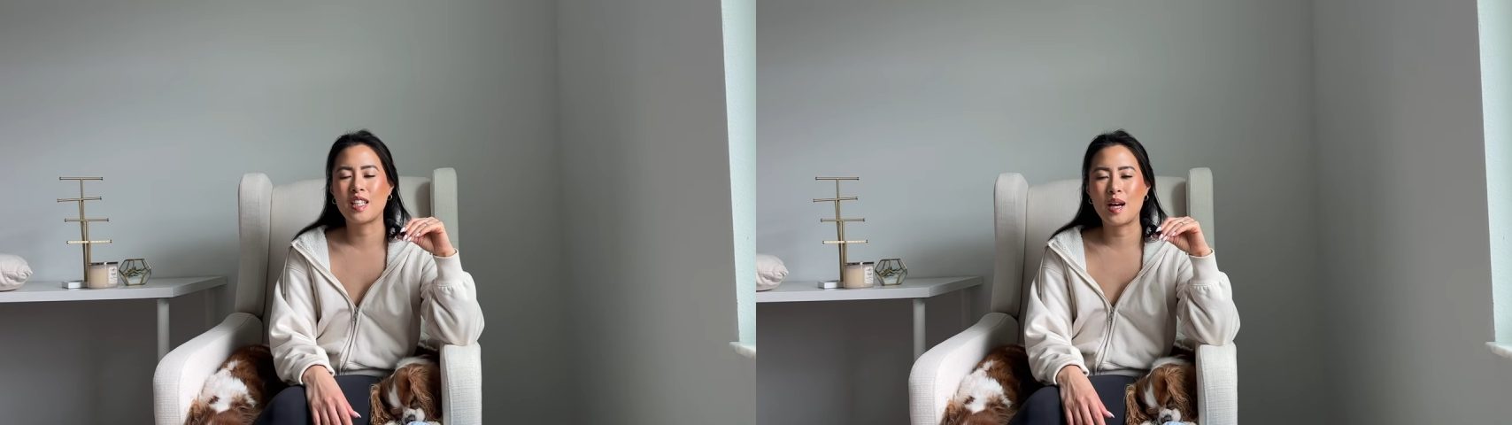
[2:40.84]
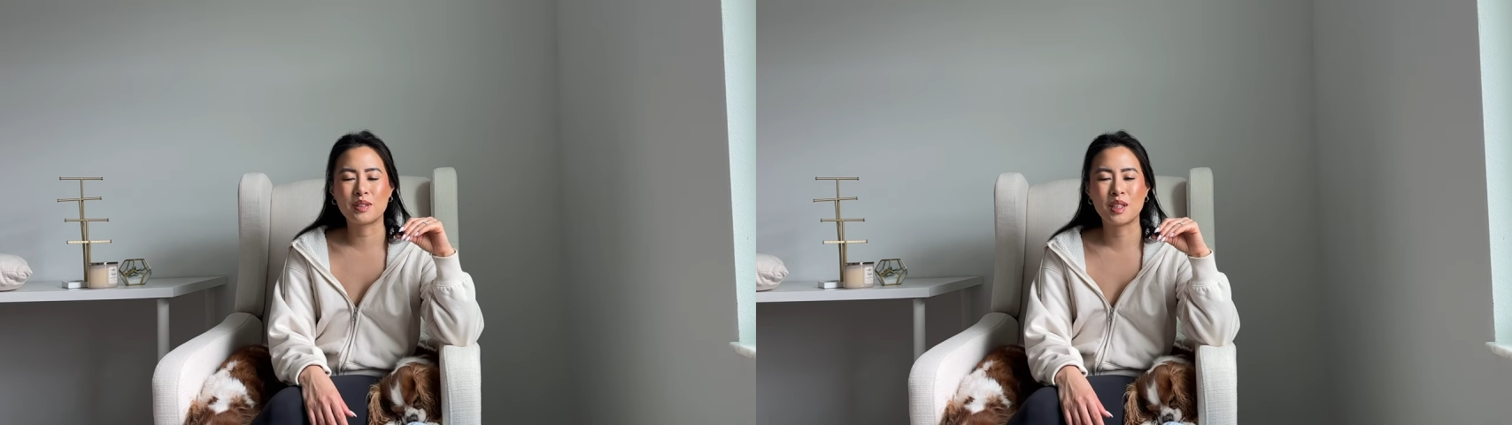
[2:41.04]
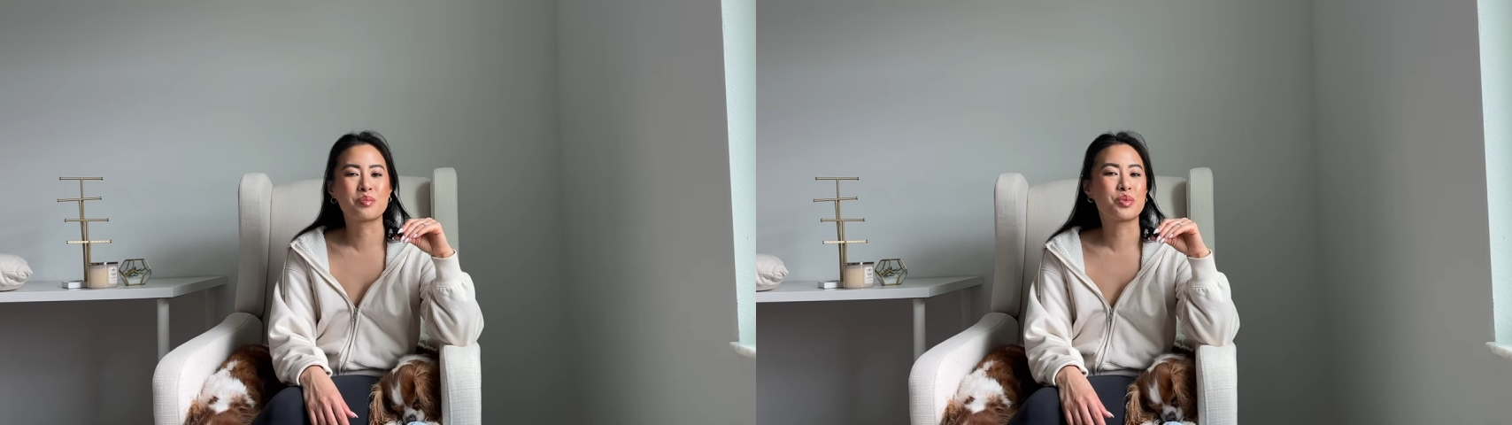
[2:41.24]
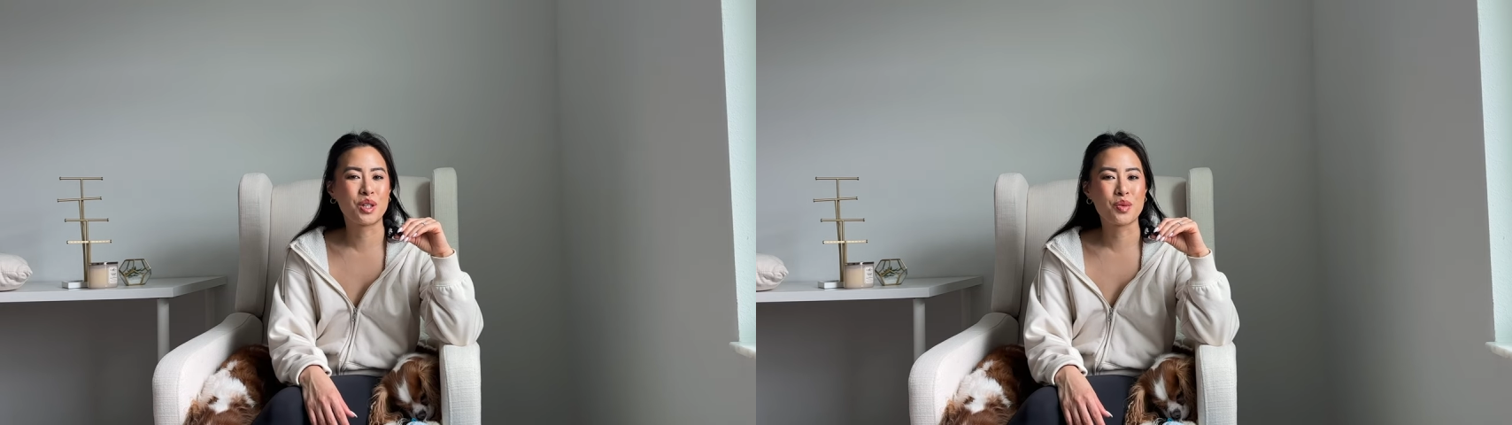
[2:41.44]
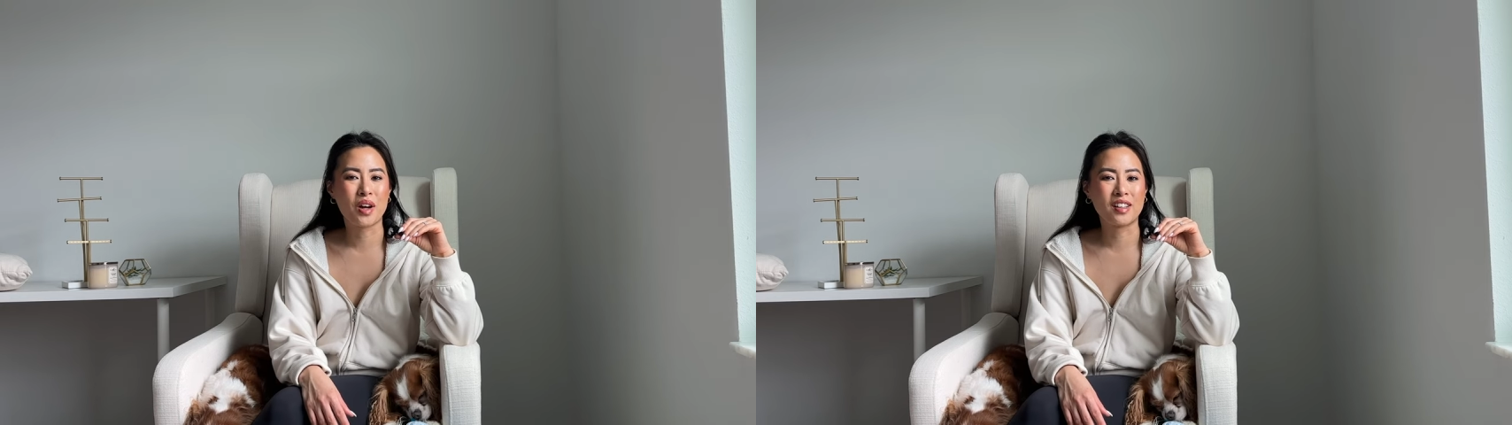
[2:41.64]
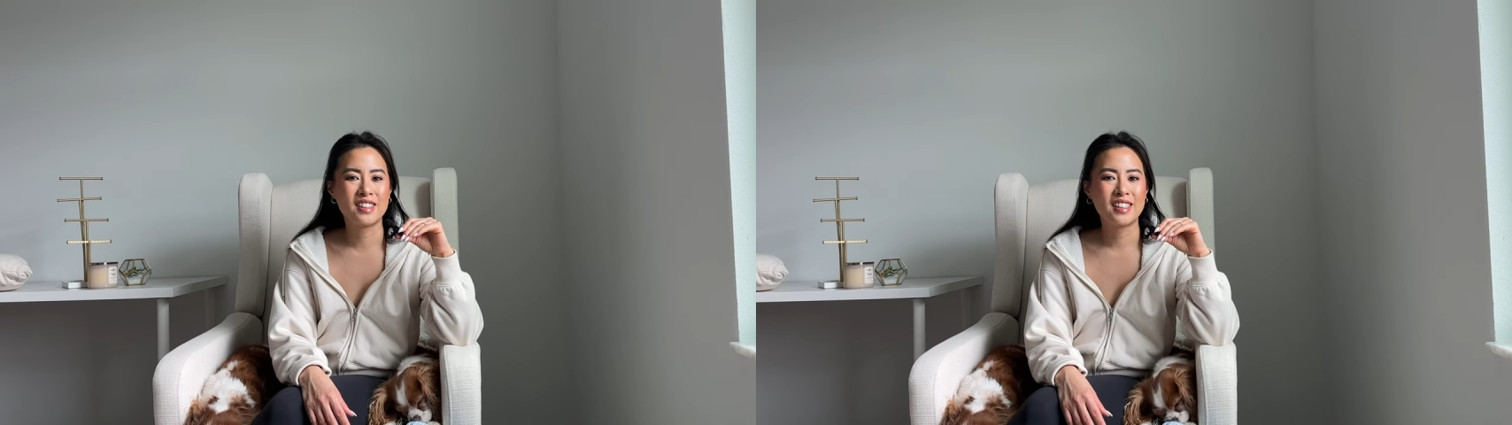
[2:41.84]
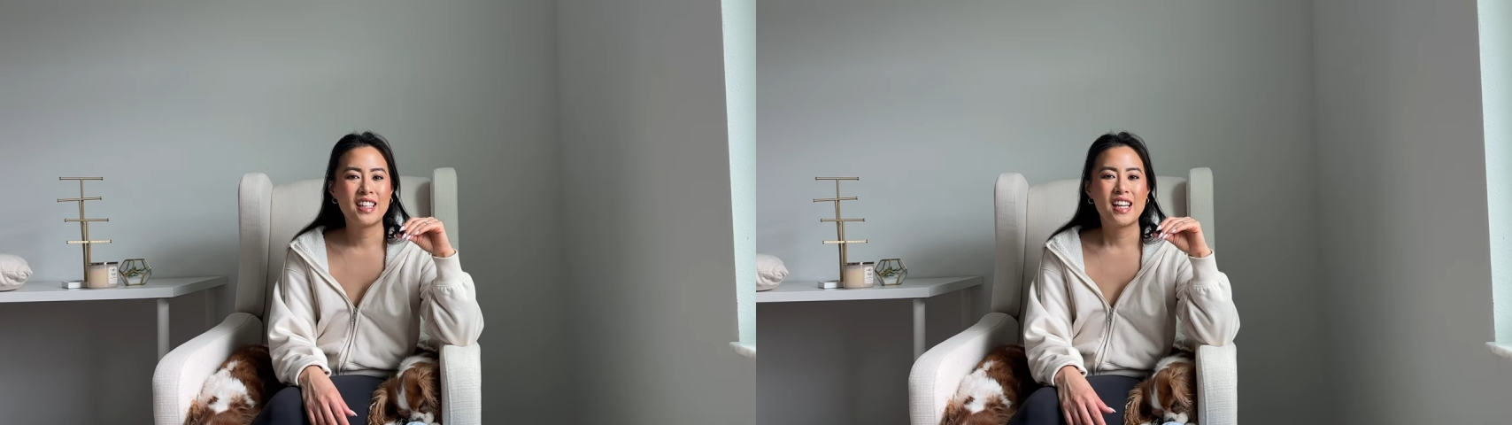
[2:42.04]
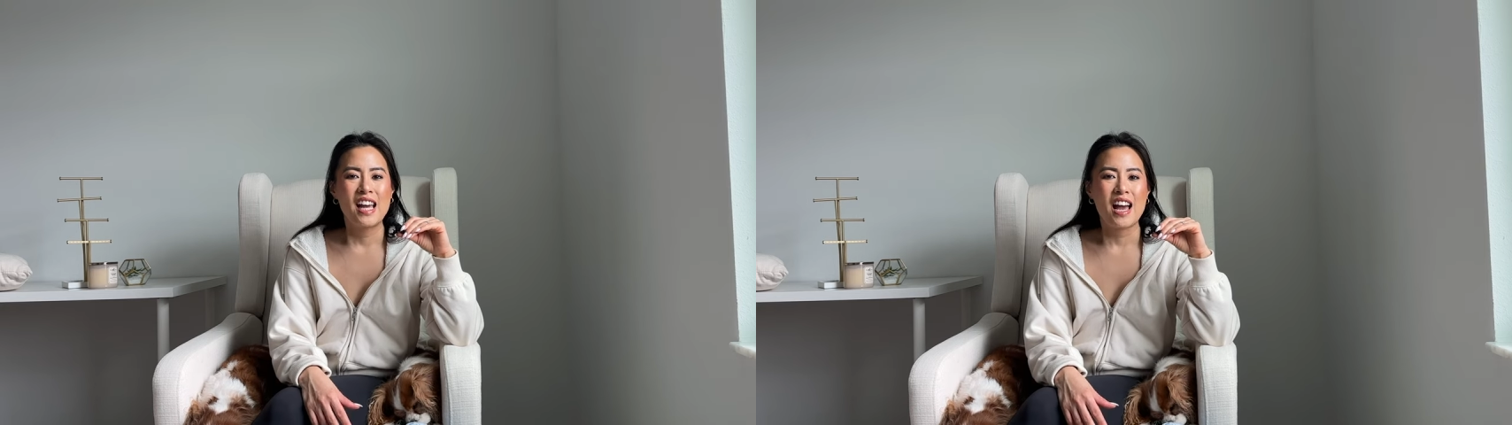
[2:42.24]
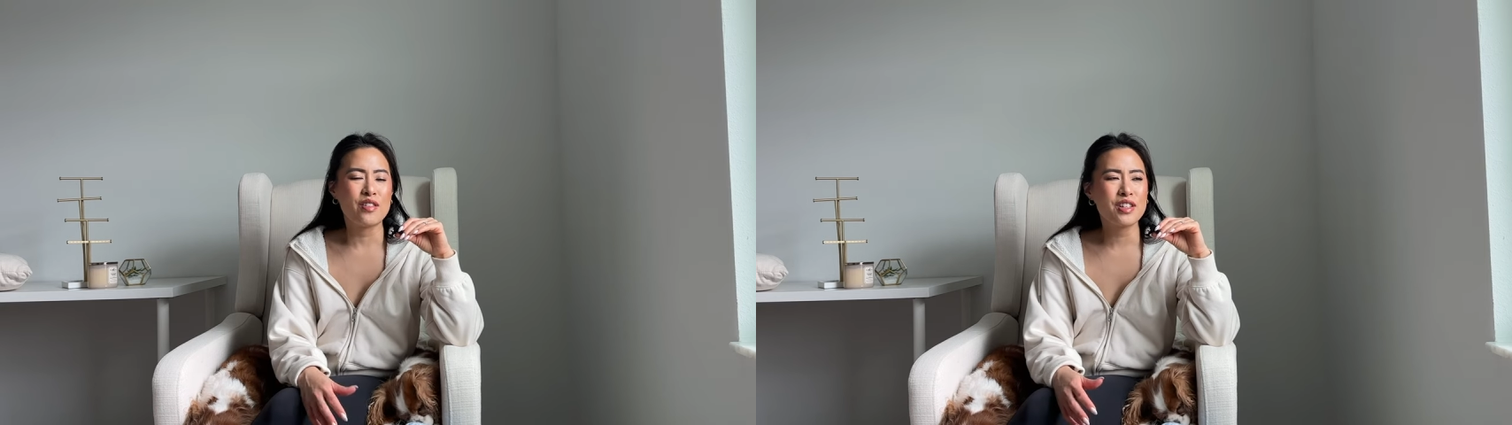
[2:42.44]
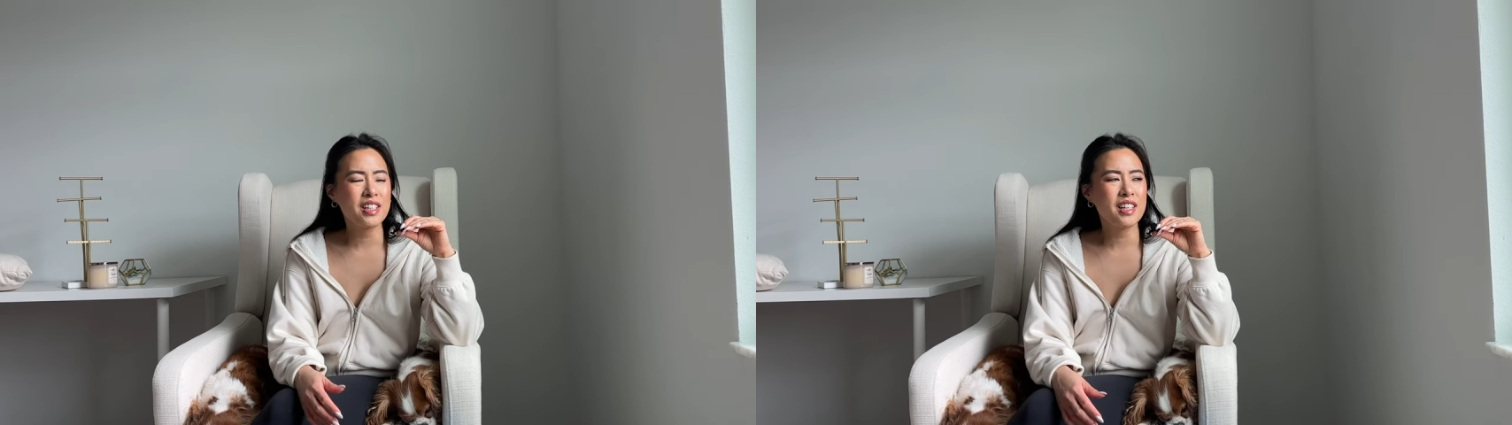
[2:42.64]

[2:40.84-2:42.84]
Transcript: adapting pretty well. Everything